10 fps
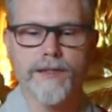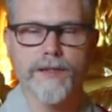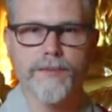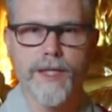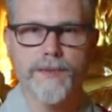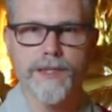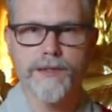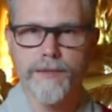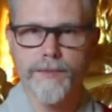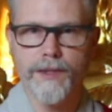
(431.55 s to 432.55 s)
and sometimes
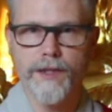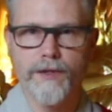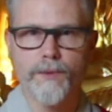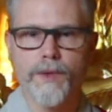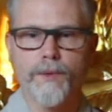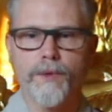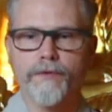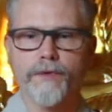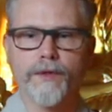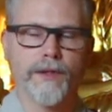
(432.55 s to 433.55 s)
it's something that you work with
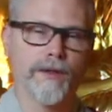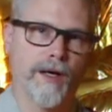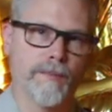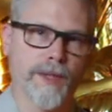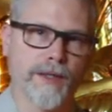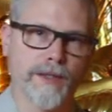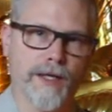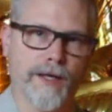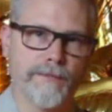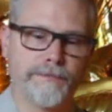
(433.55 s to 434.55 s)
for a very long period of
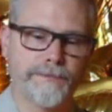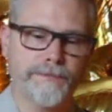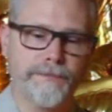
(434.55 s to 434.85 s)
time,